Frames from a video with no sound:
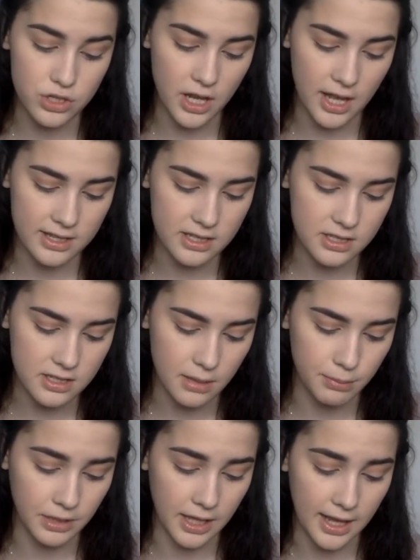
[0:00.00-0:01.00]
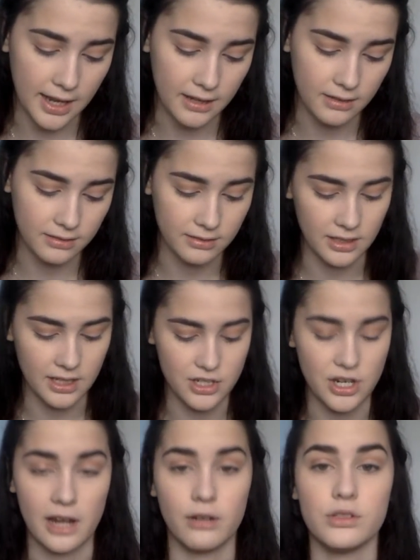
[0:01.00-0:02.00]
just applied a
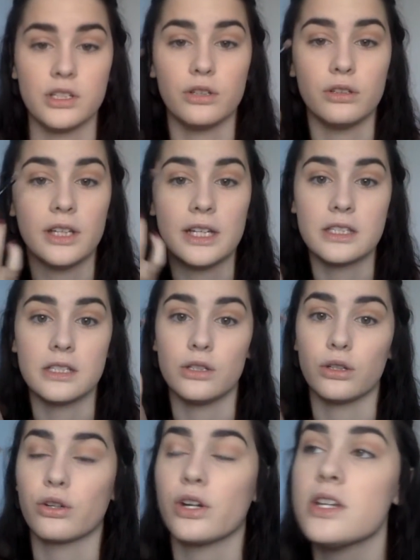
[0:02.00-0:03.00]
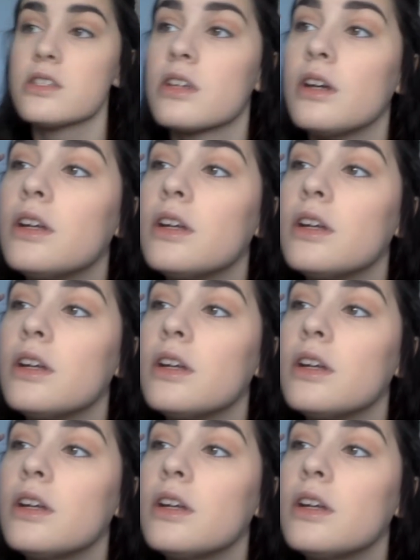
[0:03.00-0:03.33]
shadow to your lids and your crease.